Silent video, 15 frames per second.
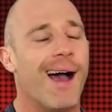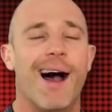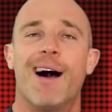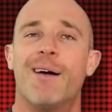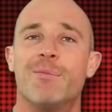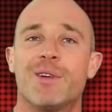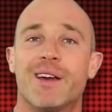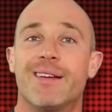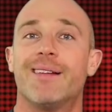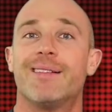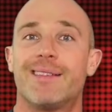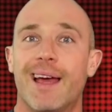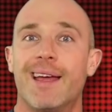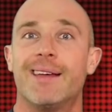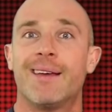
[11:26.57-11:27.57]
I'm going to
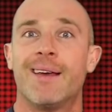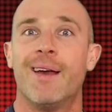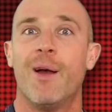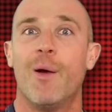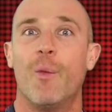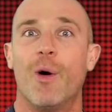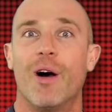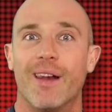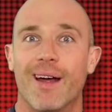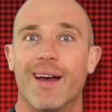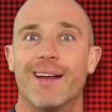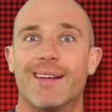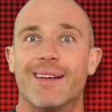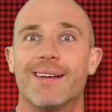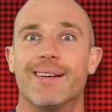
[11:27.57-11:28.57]
take what
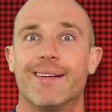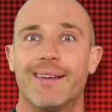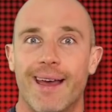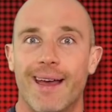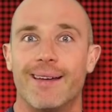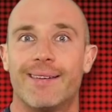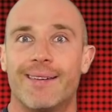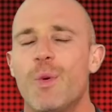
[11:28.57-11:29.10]
I can get.